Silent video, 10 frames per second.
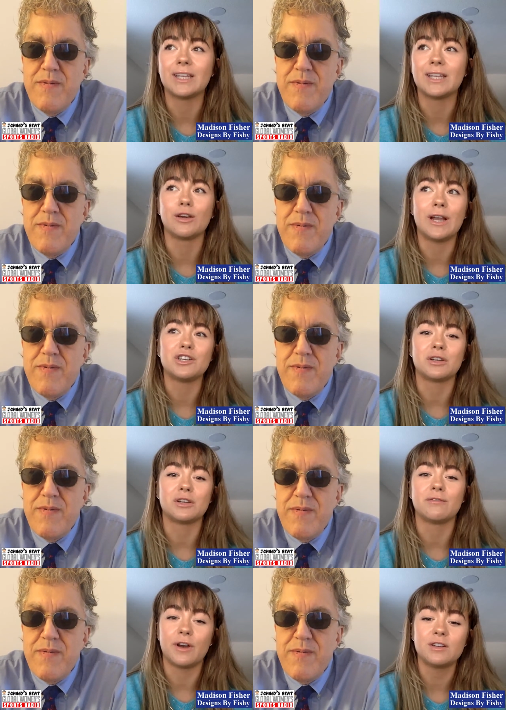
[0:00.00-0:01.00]
Speaker 1: and
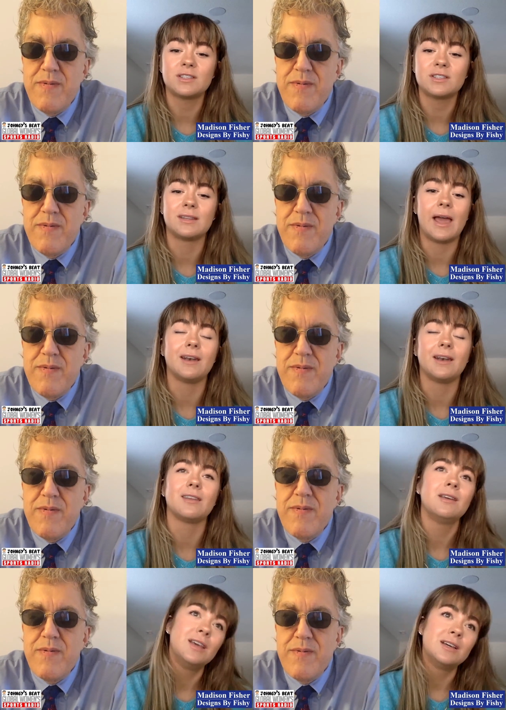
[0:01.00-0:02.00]
location first, and
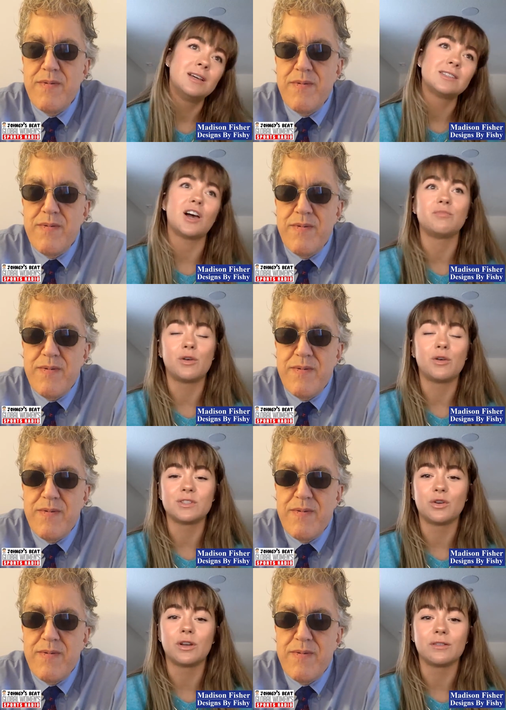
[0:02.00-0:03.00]
then softball
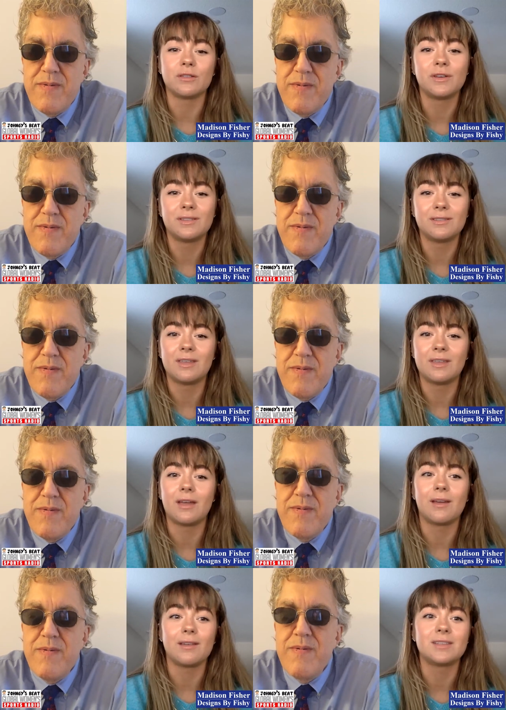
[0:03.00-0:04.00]
was sort of
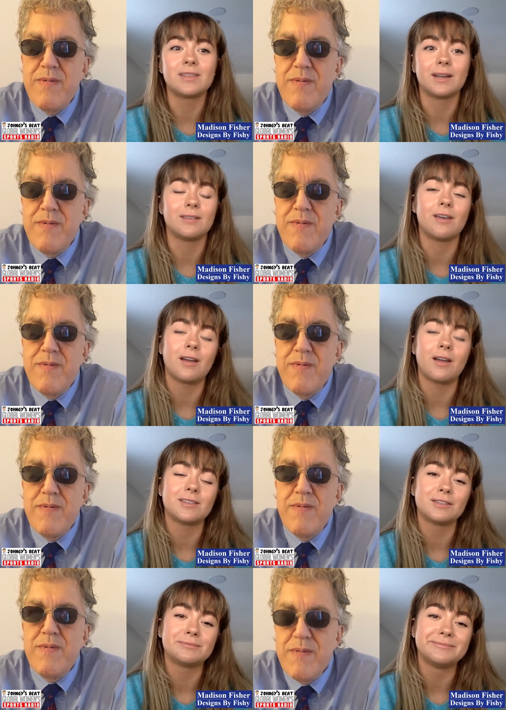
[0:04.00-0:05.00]
the second
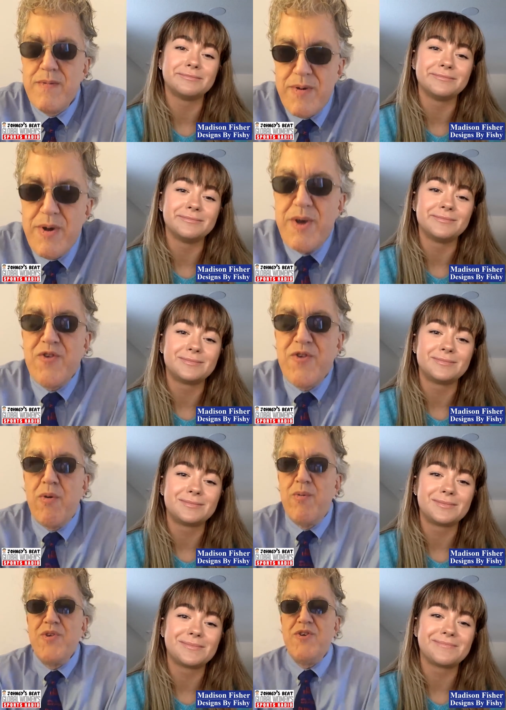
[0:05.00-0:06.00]
thought.
Speaker 2: So
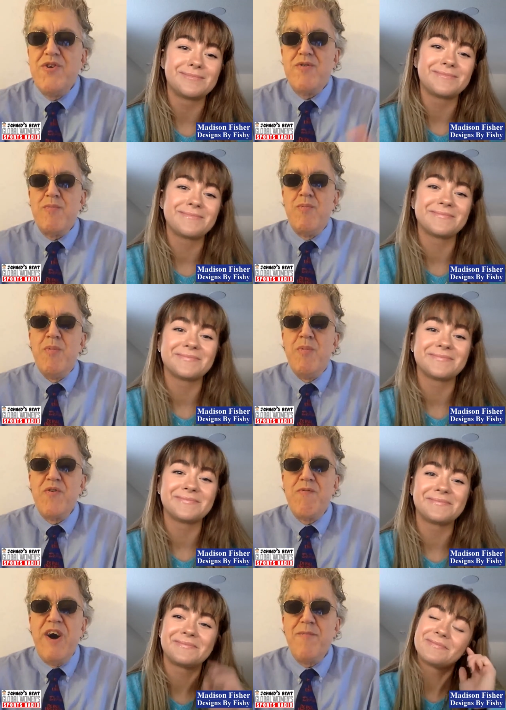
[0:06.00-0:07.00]
what was your
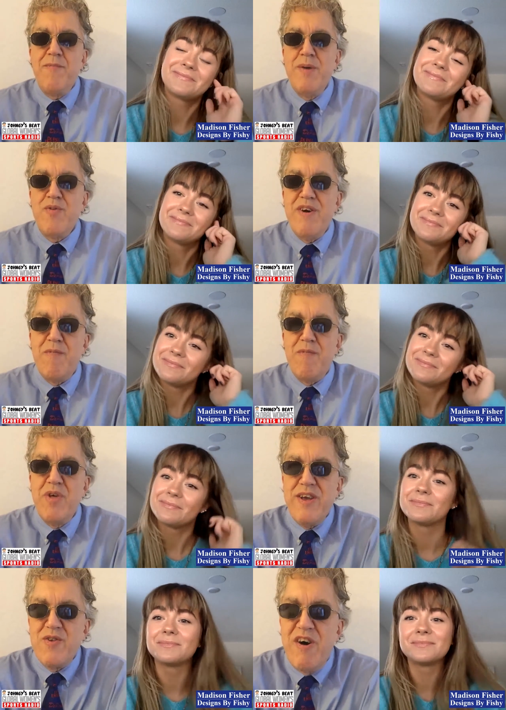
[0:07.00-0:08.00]
most fond memory of
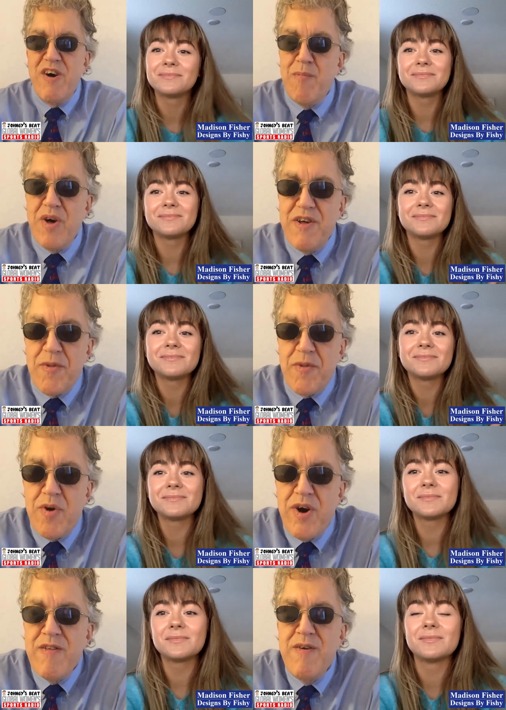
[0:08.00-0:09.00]
playing softball at
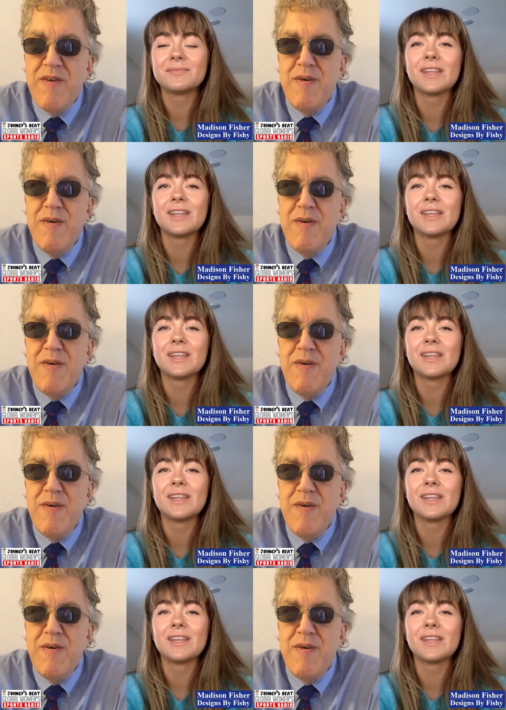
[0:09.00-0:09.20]
DePaul?